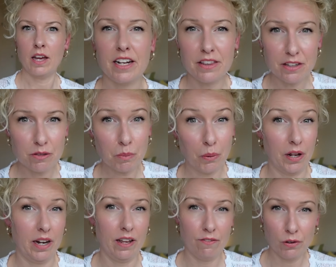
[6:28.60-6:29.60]
And at this
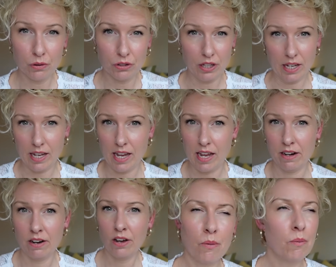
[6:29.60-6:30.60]
point, if you're
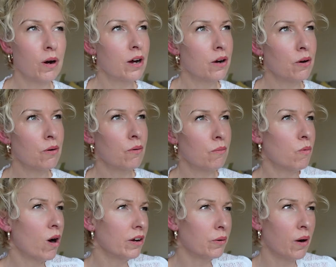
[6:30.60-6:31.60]
thinking, well,
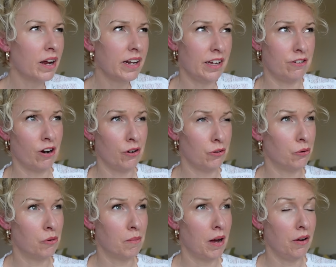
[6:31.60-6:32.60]
why do I need growth
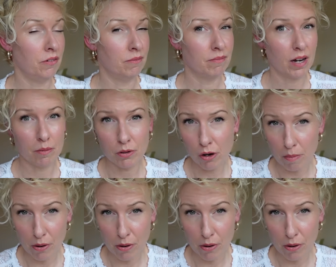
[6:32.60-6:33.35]
hormone? I'm not a